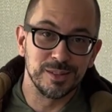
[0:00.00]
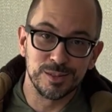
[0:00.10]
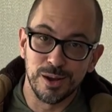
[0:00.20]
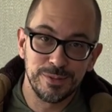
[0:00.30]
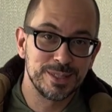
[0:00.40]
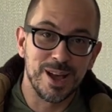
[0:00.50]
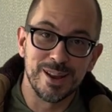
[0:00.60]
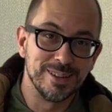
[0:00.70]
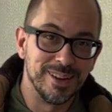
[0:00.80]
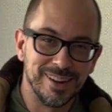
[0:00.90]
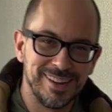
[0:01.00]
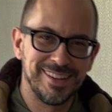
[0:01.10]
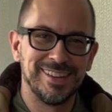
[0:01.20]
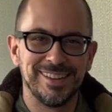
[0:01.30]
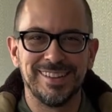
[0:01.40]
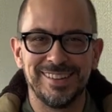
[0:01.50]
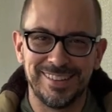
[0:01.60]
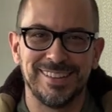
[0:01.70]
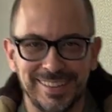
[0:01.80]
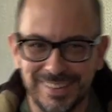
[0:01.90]
this off. It's hot in here.
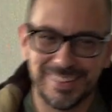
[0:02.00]
All